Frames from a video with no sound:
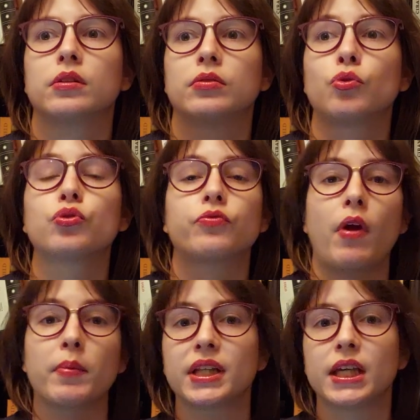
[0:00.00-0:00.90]
those
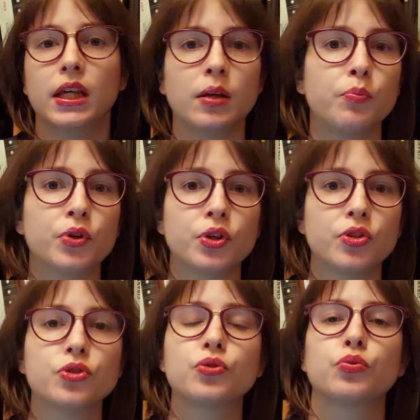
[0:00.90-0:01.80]
family
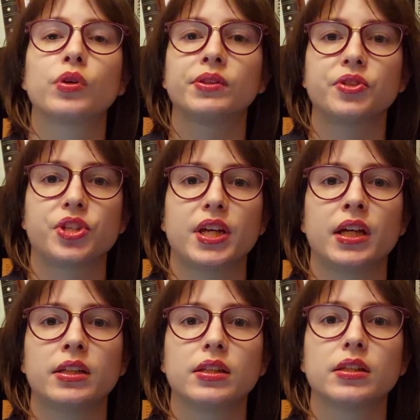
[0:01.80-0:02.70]
keepers to
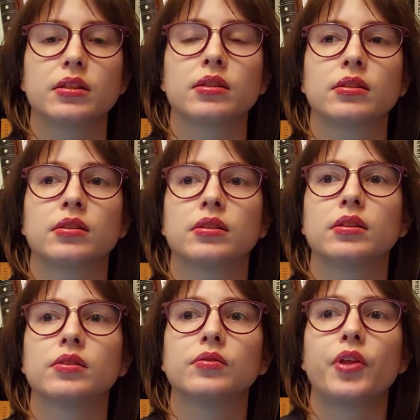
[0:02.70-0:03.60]
understand
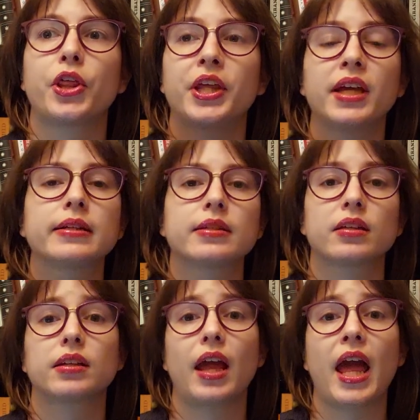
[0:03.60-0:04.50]
the things
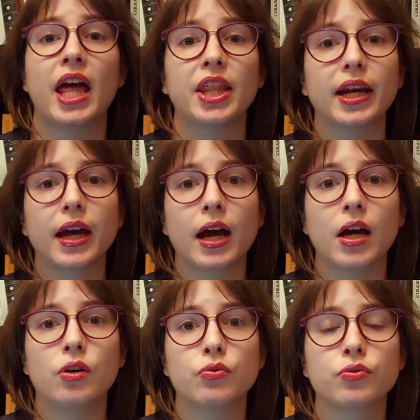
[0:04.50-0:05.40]
that they have in a
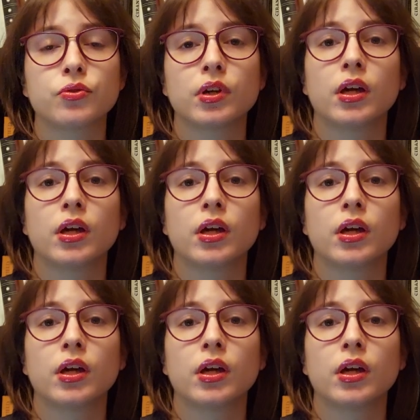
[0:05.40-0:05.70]
house